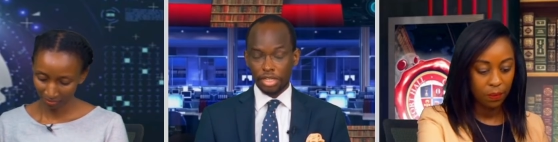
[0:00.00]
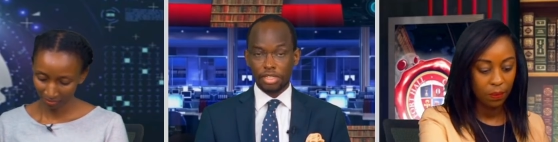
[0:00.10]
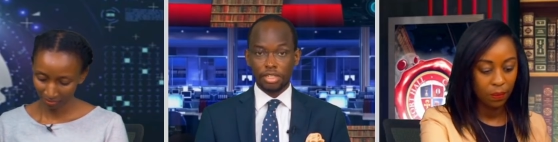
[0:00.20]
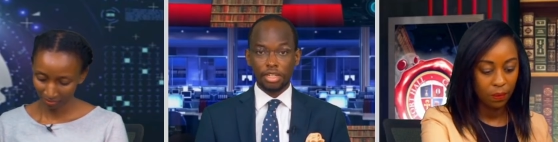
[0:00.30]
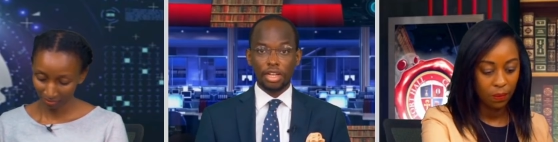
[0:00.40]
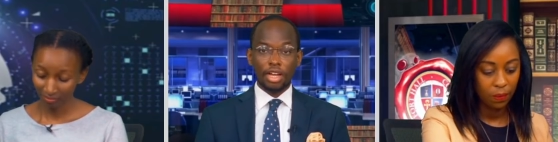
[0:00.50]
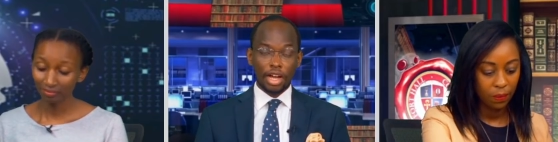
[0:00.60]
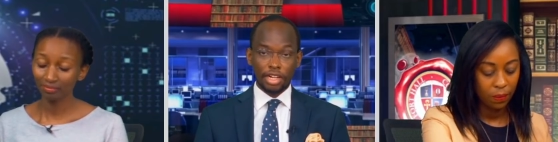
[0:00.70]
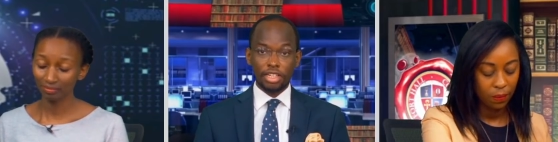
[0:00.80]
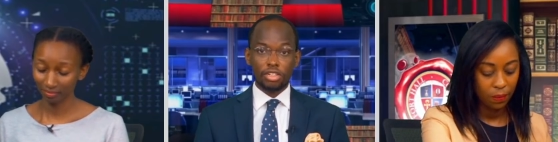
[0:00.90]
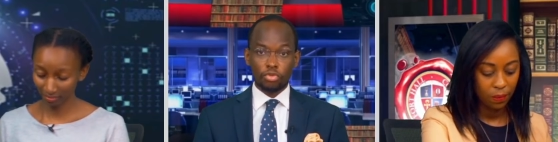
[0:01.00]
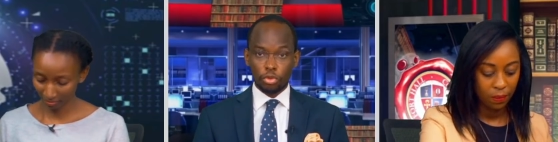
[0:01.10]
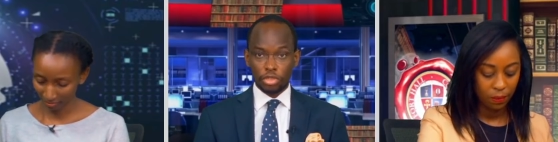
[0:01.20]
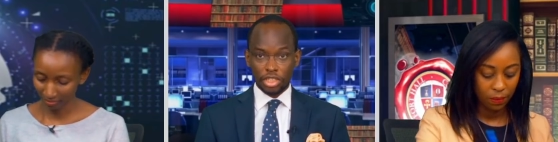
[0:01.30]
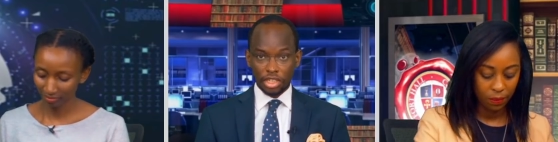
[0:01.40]
Speaker 1: ministers. At least
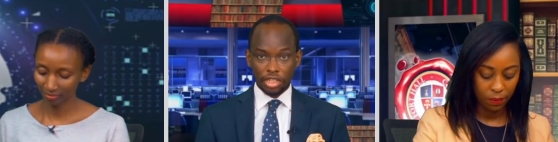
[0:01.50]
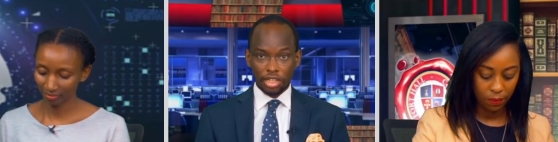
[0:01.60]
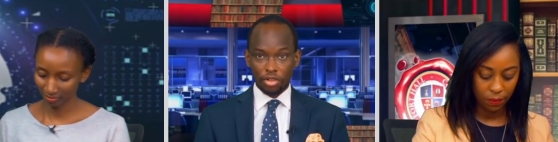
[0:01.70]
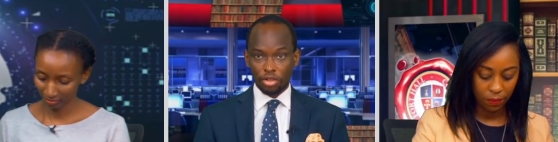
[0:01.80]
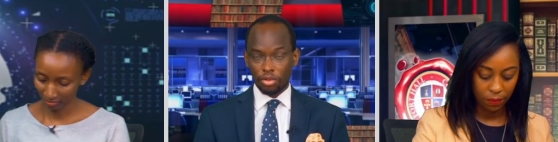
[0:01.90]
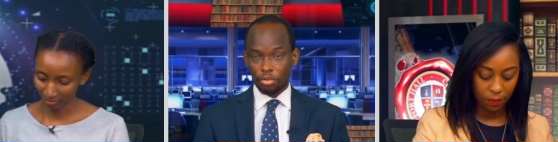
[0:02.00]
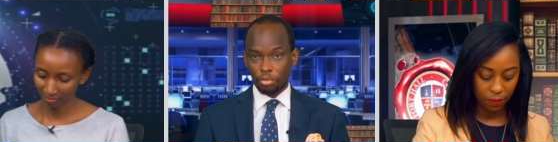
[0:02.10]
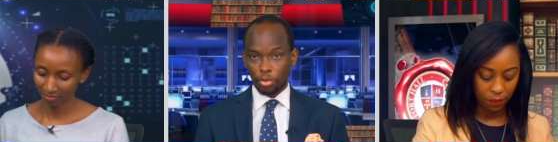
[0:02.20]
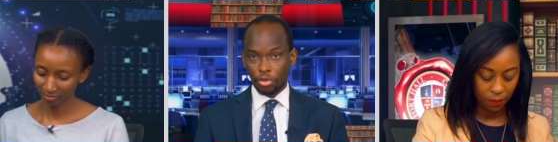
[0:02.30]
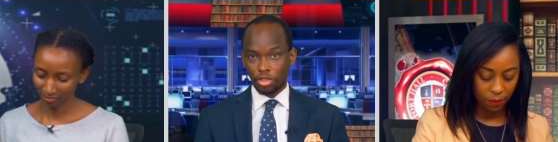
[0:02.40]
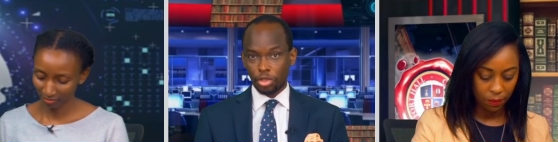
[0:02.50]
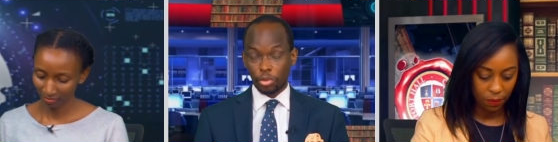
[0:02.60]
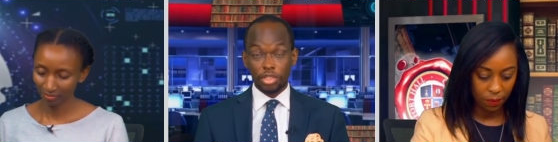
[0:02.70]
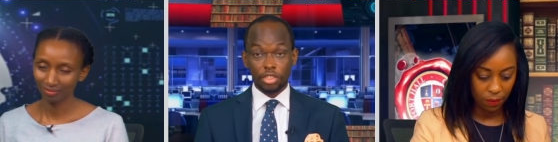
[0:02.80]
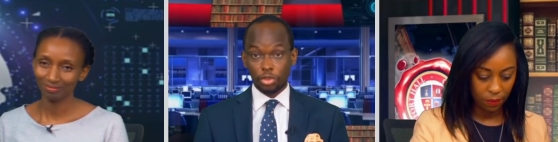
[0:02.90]
14 and uh, not more than
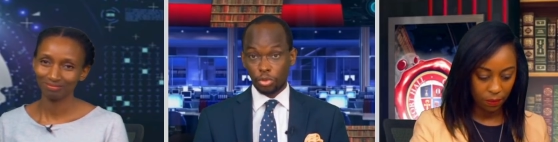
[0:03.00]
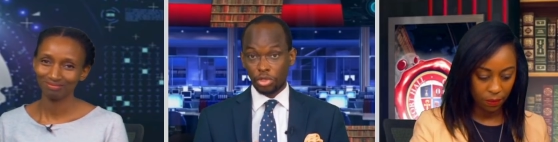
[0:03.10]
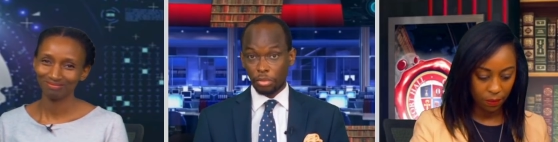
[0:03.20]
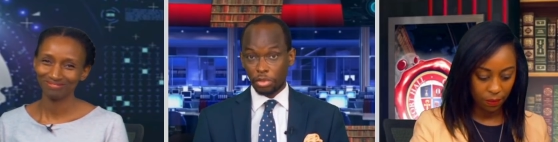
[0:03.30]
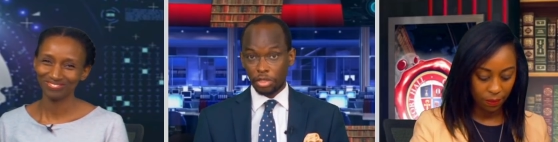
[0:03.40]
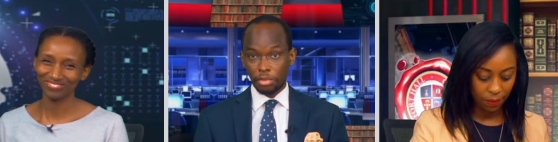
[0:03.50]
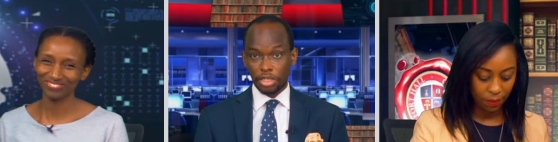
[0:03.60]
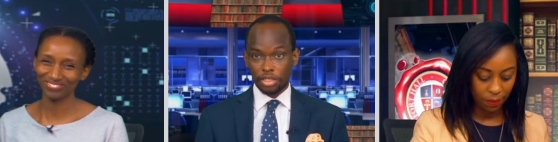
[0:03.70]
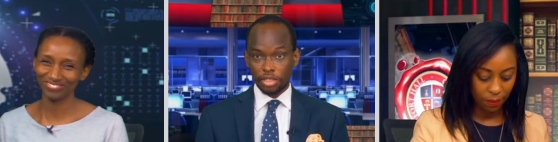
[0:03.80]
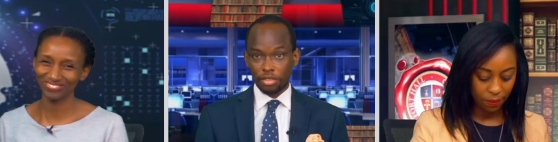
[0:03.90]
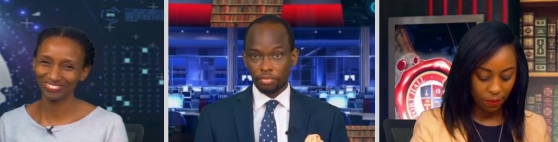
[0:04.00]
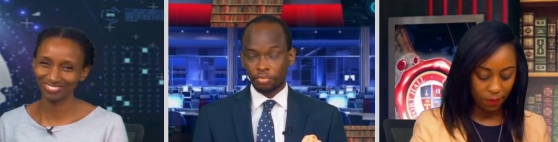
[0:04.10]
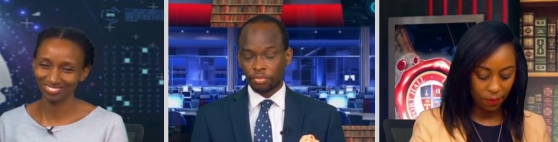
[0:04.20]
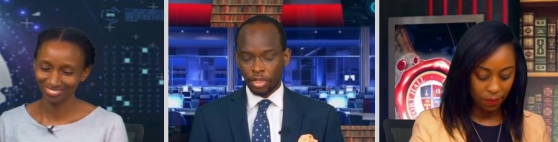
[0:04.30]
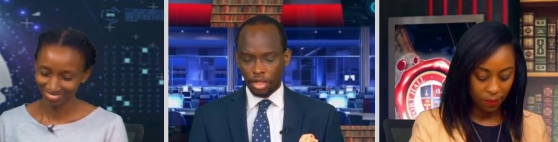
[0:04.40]
22 deputy ministers.
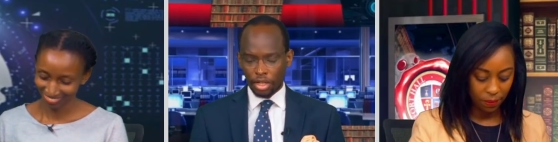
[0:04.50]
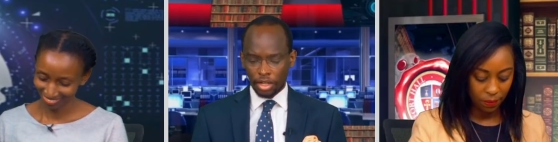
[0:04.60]
Mm -hmm.